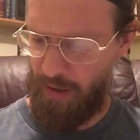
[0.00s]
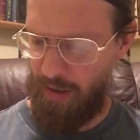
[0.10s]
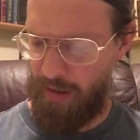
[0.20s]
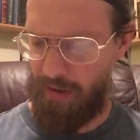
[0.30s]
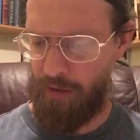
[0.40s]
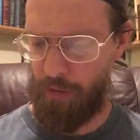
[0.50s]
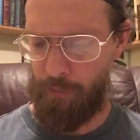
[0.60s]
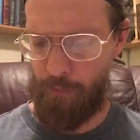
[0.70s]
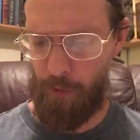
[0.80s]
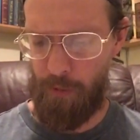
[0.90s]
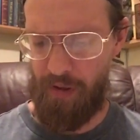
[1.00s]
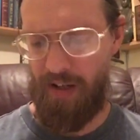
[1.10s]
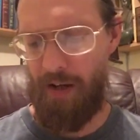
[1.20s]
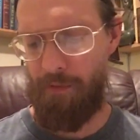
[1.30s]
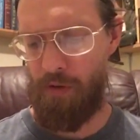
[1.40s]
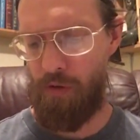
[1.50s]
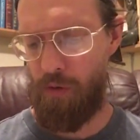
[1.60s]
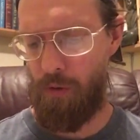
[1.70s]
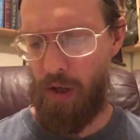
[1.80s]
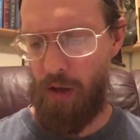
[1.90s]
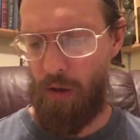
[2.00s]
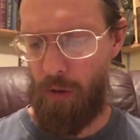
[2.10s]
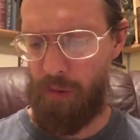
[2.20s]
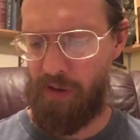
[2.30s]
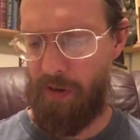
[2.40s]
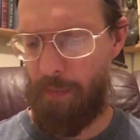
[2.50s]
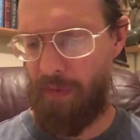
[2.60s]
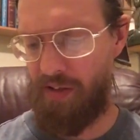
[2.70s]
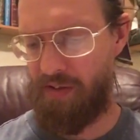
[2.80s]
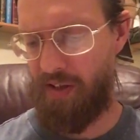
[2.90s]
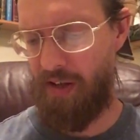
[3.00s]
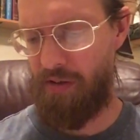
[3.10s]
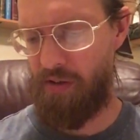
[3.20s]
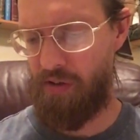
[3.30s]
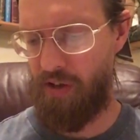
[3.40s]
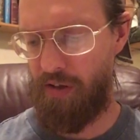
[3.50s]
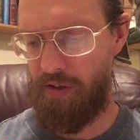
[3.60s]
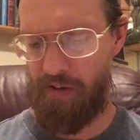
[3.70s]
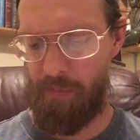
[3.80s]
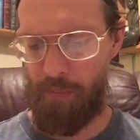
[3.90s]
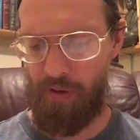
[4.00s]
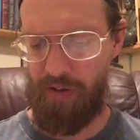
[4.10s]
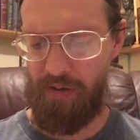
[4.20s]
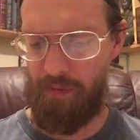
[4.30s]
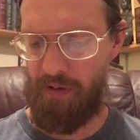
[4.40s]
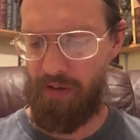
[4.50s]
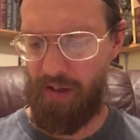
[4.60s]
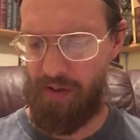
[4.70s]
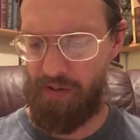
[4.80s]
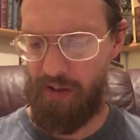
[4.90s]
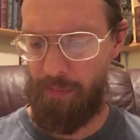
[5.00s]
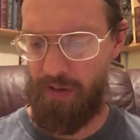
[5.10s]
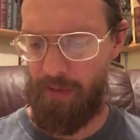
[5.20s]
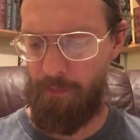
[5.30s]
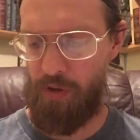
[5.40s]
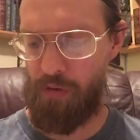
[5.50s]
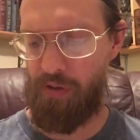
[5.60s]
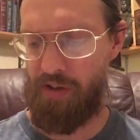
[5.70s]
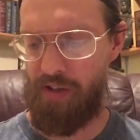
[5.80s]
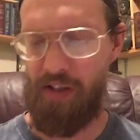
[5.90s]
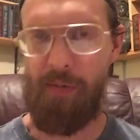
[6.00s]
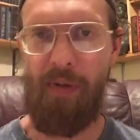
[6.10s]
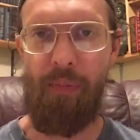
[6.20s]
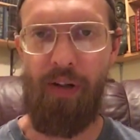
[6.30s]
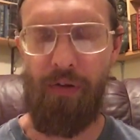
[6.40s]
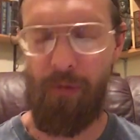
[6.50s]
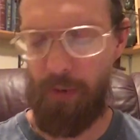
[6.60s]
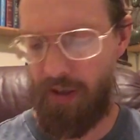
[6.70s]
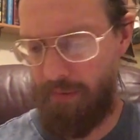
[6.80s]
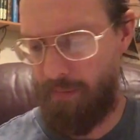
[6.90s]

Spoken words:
And I look forward to having you always by my side to share in this breath-giving landscape that visually takes my breath away."